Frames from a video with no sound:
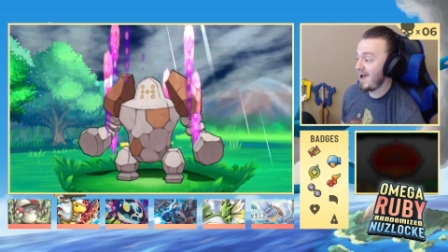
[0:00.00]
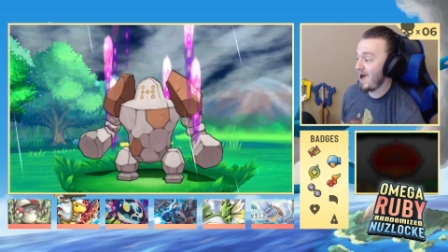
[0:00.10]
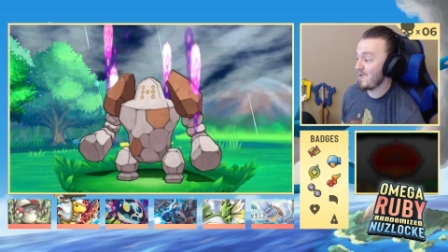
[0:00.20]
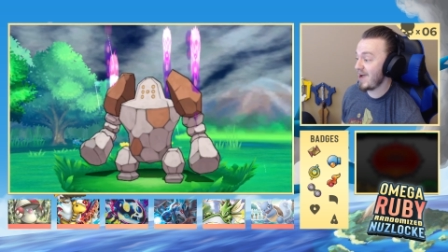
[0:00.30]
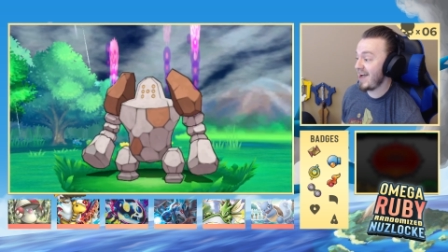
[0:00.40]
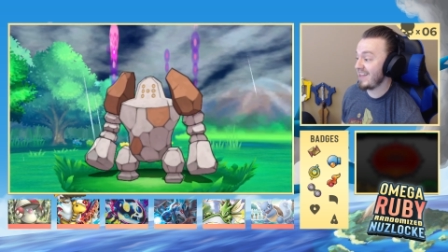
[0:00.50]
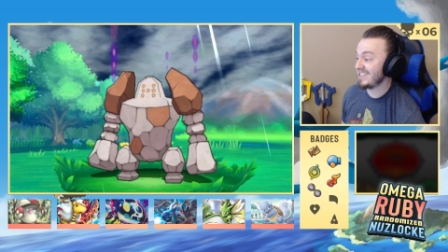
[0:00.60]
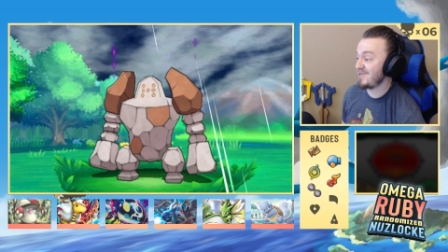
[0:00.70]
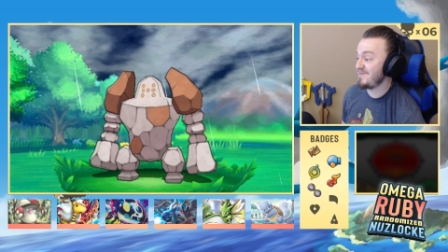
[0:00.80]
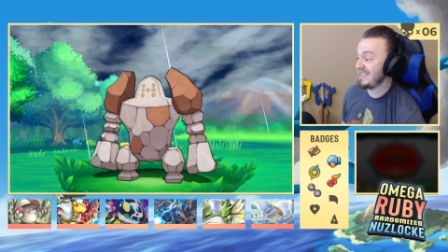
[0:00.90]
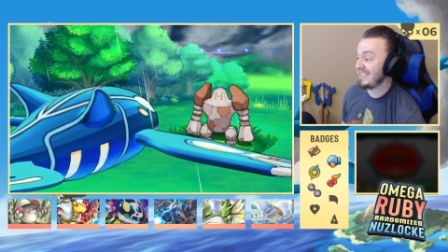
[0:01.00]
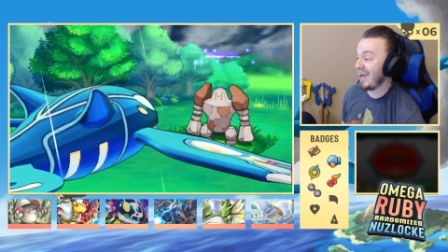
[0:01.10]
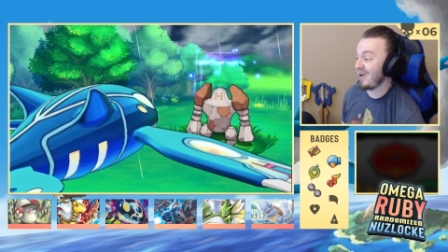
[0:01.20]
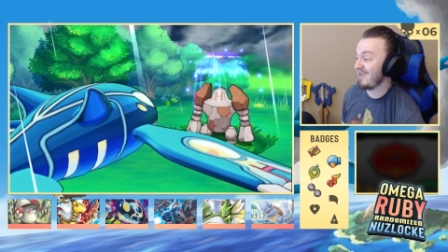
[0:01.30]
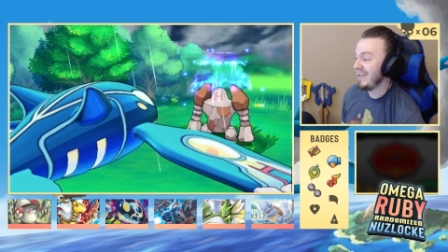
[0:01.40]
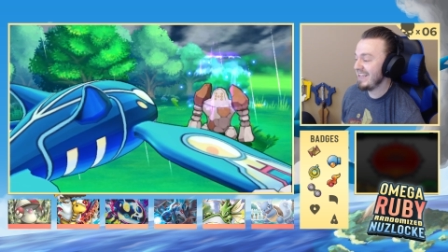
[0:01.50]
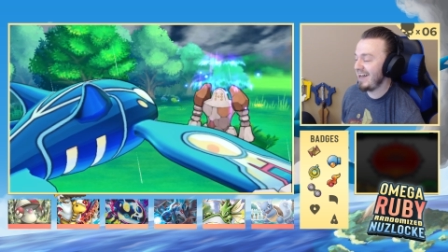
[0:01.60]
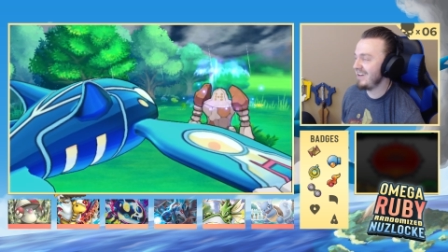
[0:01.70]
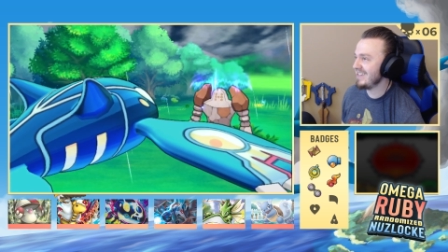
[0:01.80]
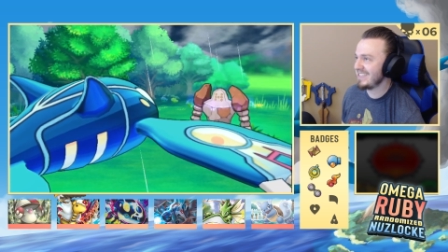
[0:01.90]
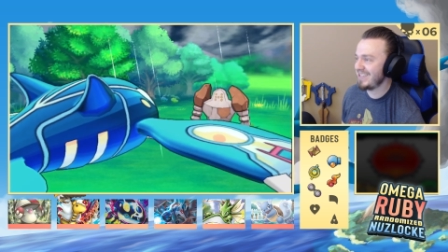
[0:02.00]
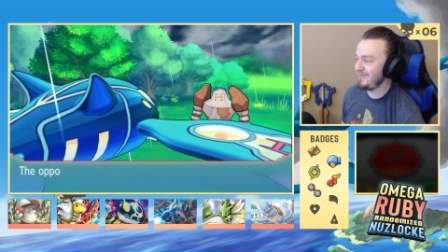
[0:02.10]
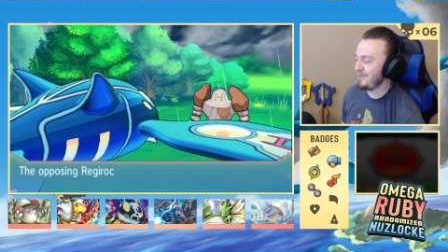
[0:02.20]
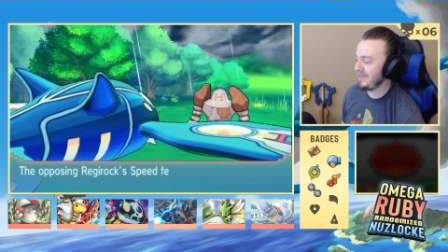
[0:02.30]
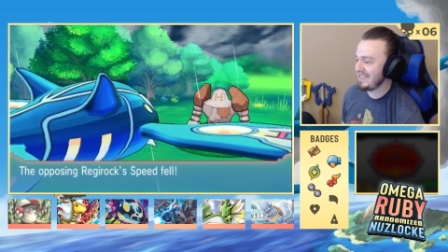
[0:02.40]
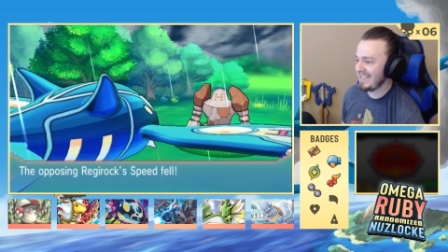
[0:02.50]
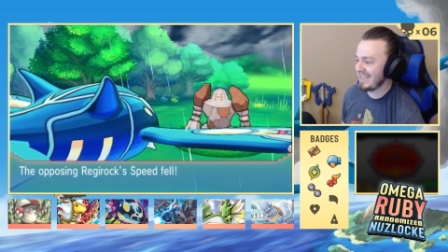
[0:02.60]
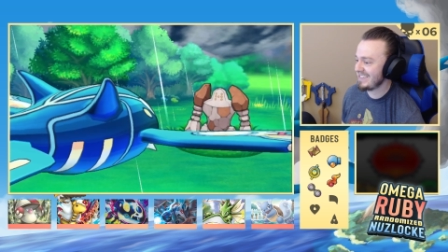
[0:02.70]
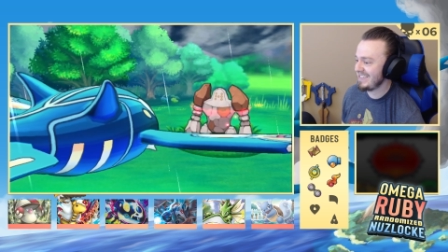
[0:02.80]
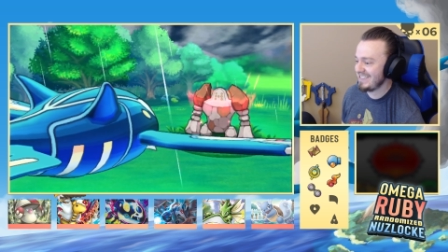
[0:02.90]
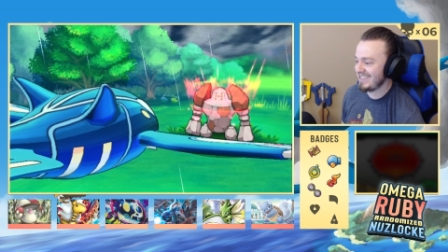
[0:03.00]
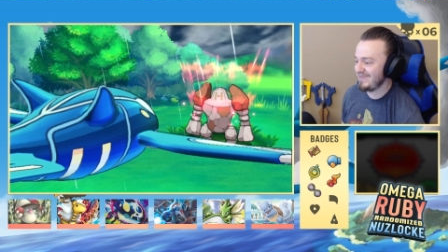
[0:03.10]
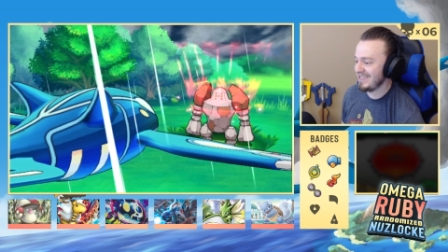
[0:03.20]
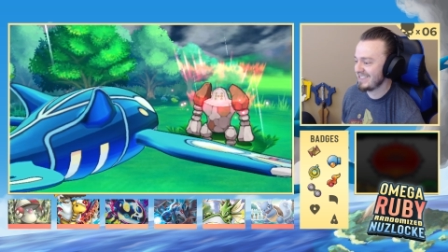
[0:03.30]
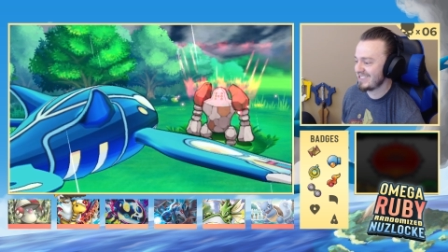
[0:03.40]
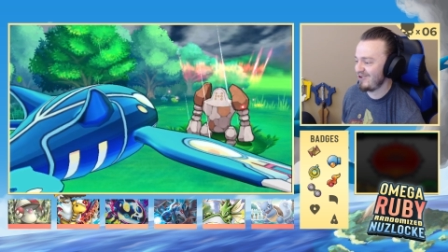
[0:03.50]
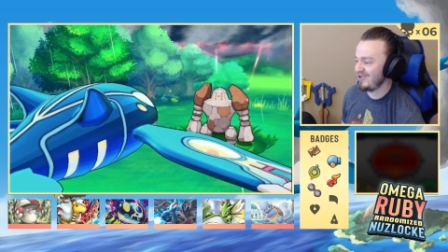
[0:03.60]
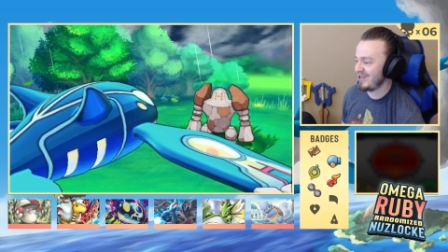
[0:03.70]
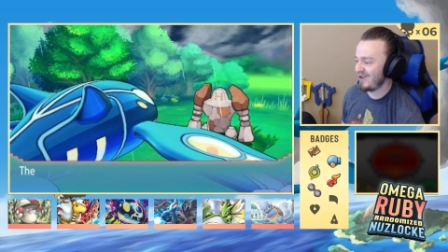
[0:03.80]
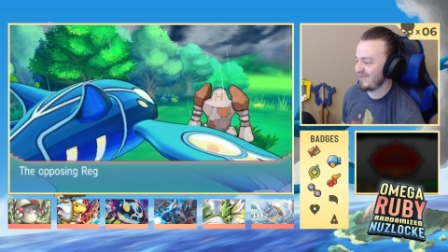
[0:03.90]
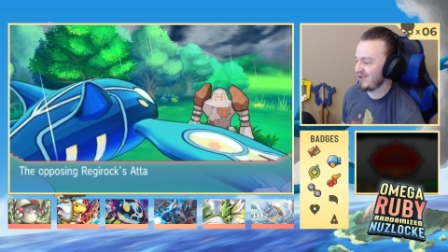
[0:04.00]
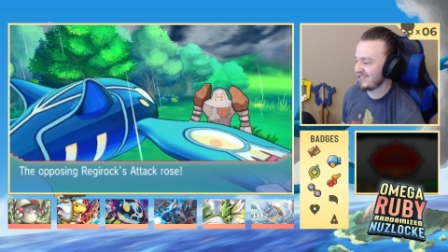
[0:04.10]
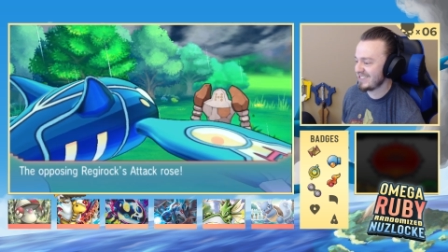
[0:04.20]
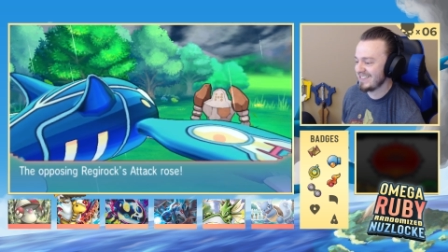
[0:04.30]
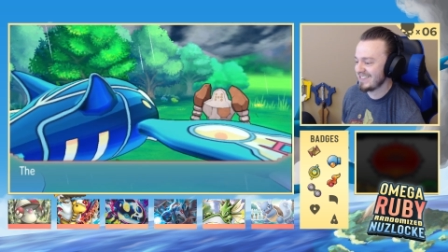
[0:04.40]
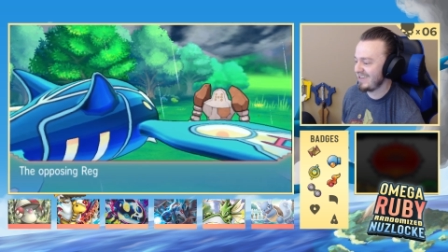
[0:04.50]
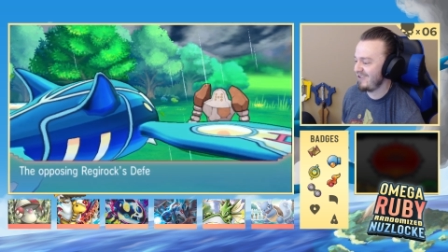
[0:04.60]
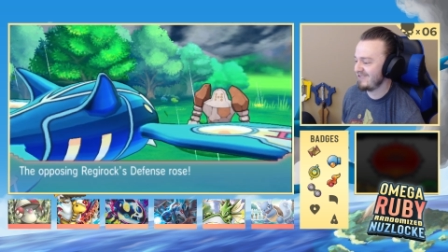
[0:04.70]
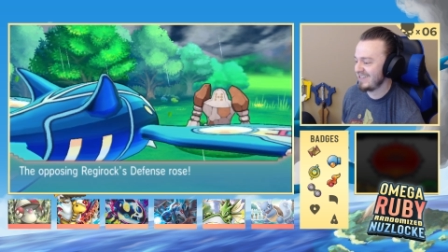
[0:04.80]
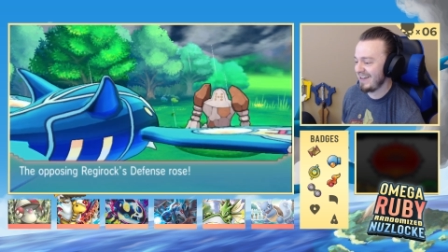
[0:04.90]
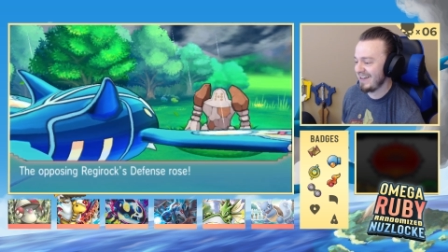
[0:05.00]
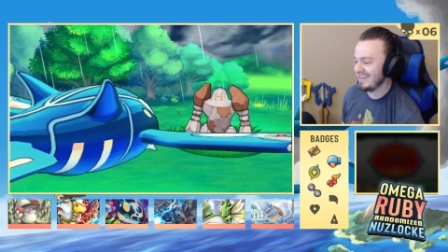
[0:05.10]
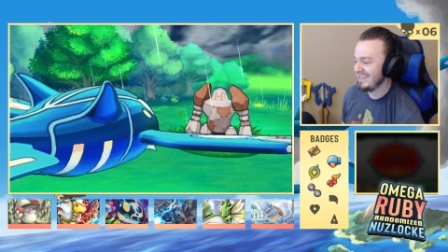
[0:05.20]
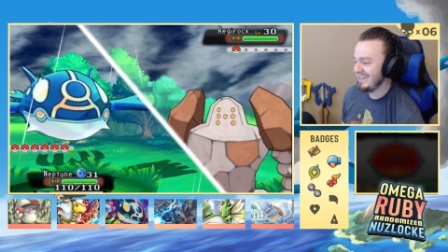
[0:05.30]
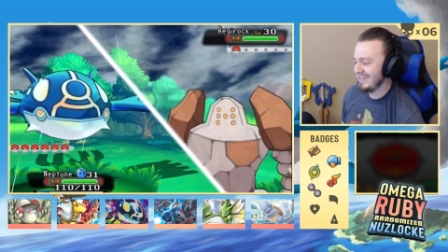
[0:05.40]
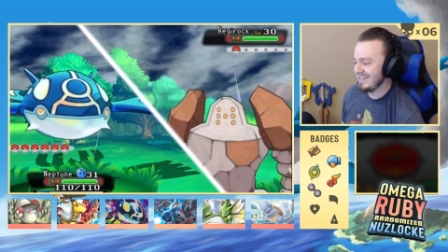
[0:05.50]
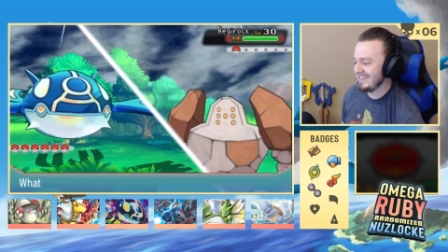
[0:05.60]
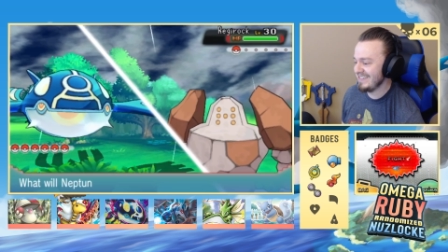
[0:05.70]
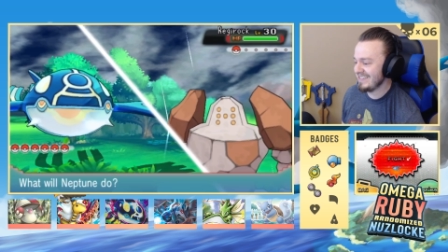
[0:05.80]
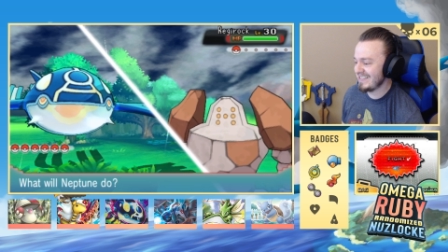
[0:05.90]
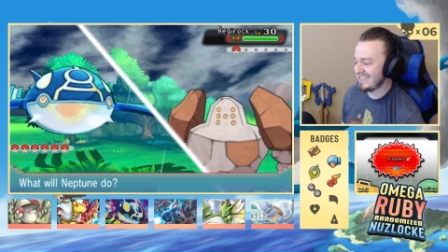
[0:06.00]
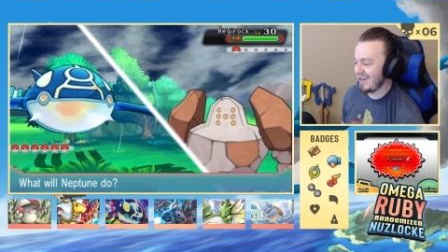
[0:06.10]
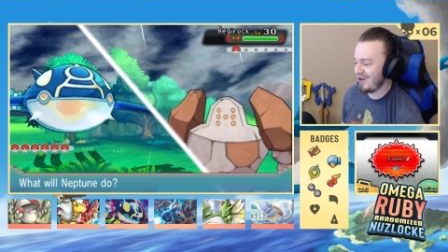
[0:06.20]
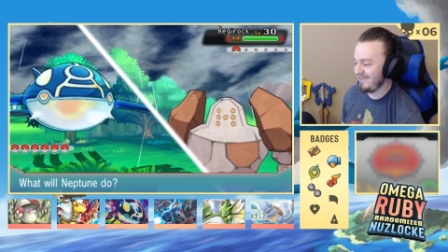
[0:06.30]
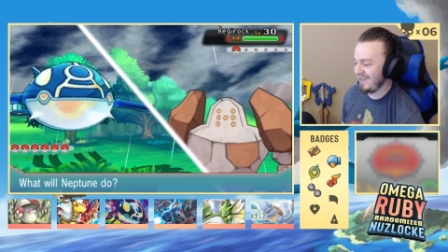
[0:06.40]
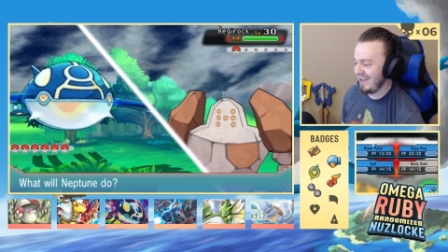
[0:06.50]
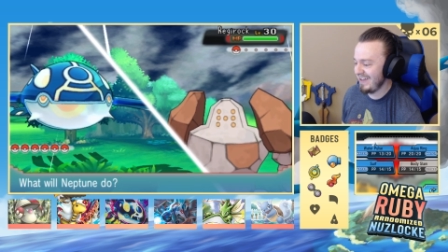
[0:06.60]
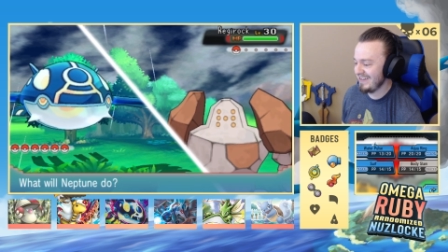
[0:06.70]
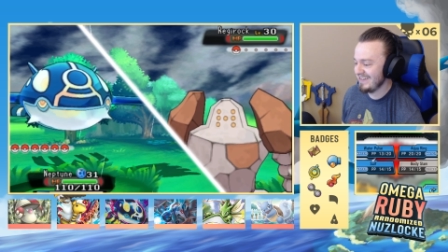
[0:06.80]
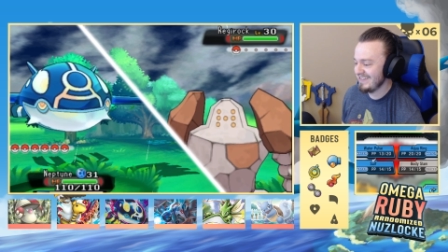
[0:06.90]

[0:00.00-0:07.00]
Oh, God. This could be terrible. Oh, this is giving me PTSD to me and Soul in our verses. Oh, God. Oh, this is terrifying.